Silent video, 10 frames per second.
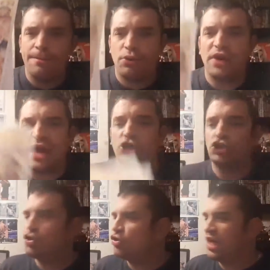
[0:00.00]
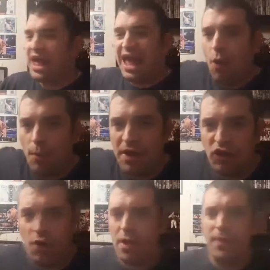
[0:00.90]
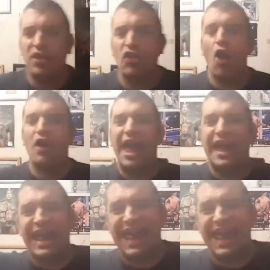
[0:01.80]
predictions. It will be WB Starrcade